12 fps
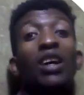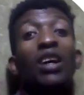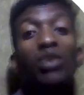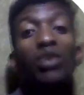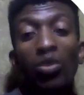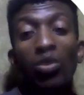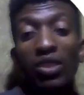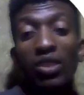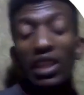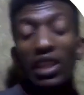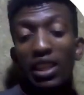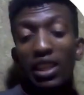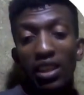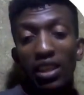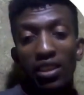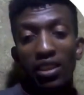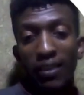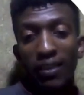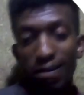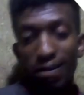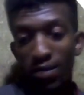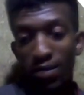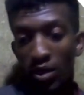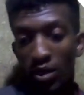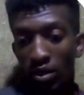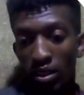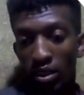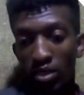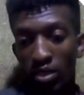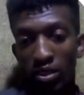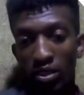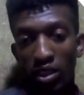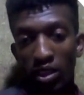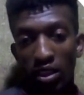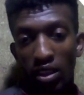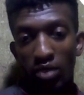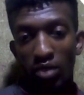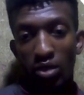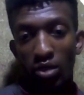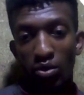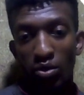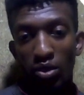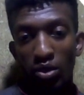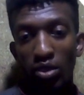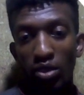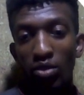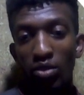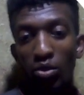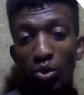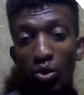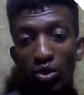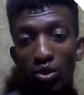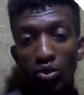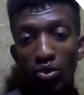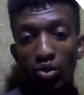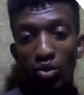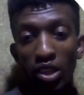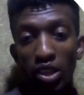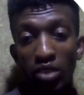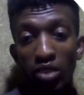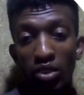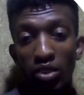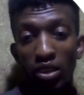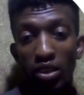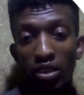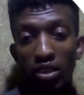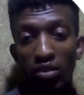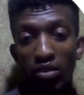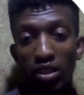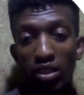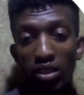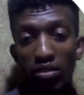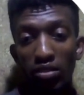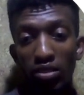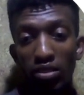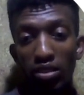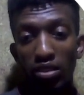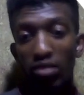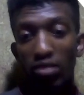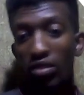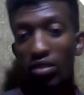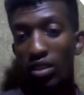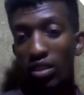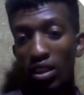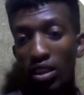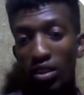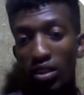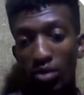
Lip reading: out of the trade, right? So next thing what we do is we connect everything, as you can see. Gold again